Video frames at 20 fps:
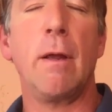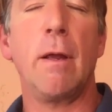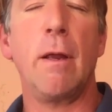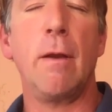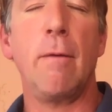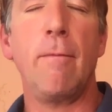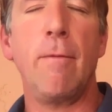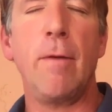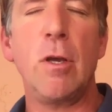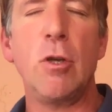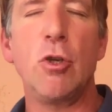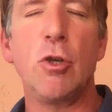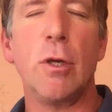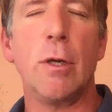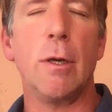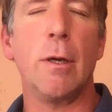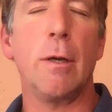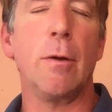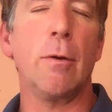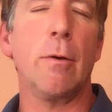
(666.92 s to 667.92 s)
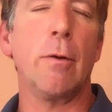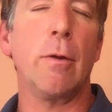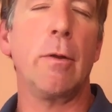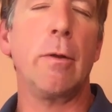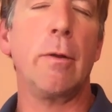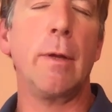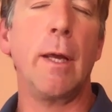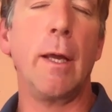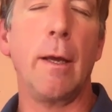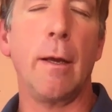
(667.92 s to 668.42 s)
envision or
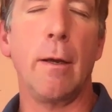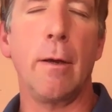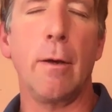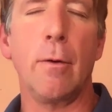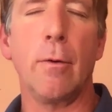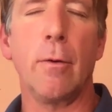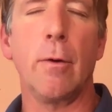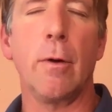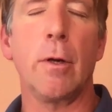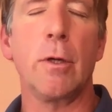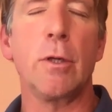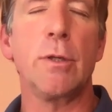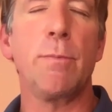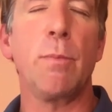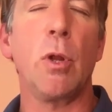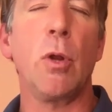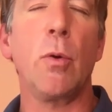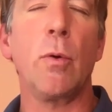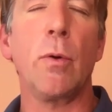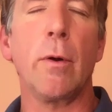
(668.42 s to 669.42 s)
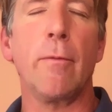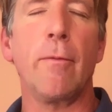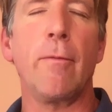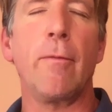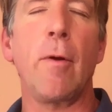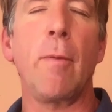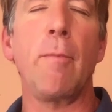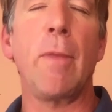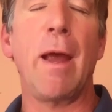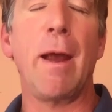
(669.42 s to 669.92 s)
think or explore
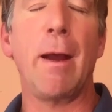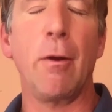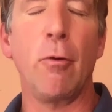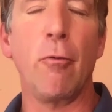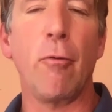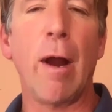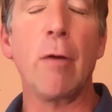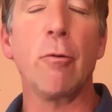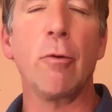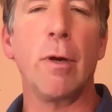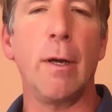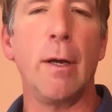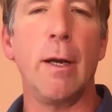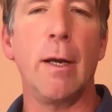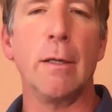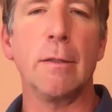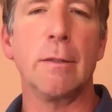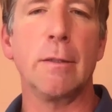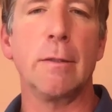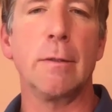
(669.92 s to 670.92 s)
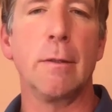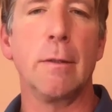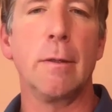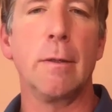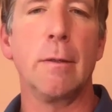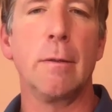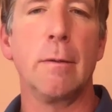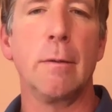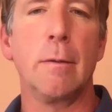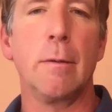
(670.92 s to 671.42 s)
from that groundedness.
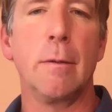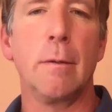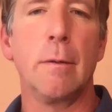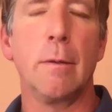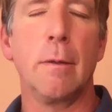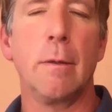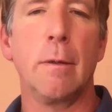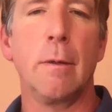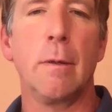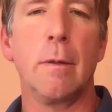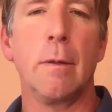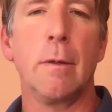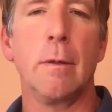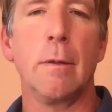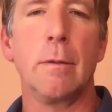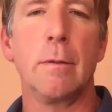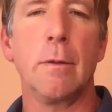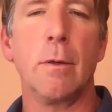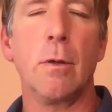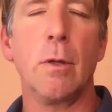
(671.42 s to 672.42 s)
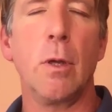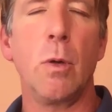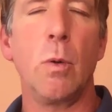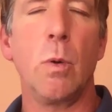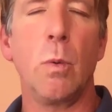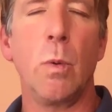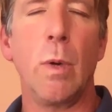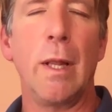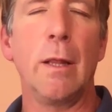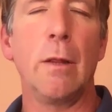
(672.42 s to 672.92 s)
It's only
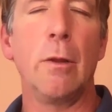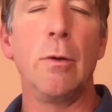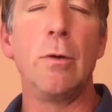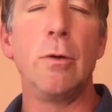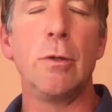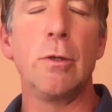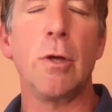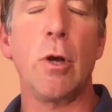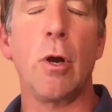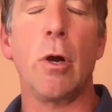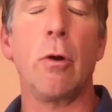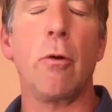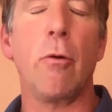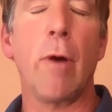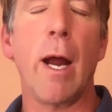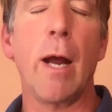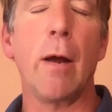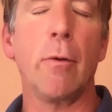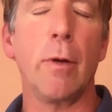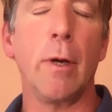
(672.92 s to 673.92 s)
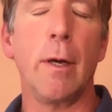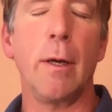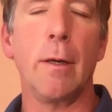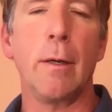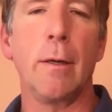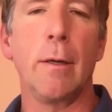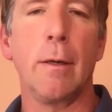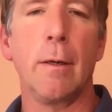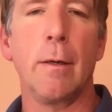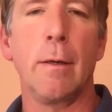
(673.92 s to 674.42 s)
when we lose our grounding
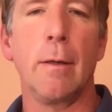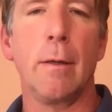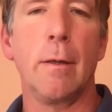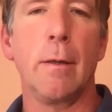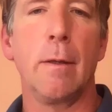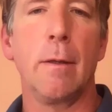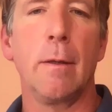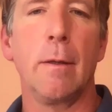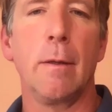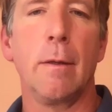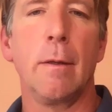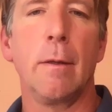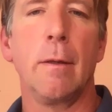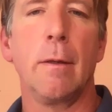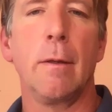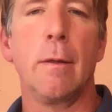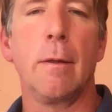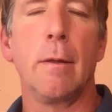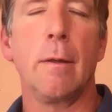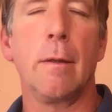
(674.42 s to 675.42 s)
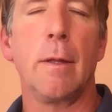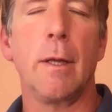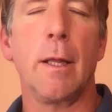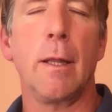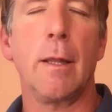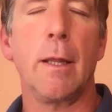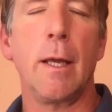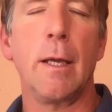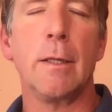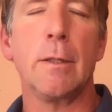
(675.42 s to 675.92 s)

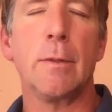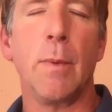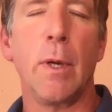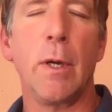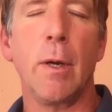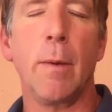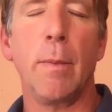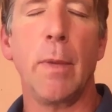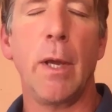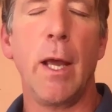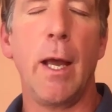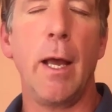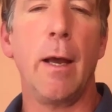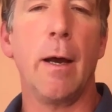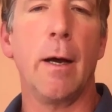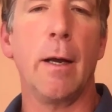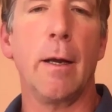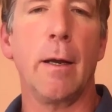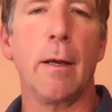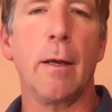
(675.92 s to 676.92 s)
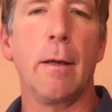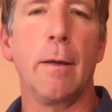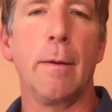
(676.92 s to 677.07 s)
that things become chaotic.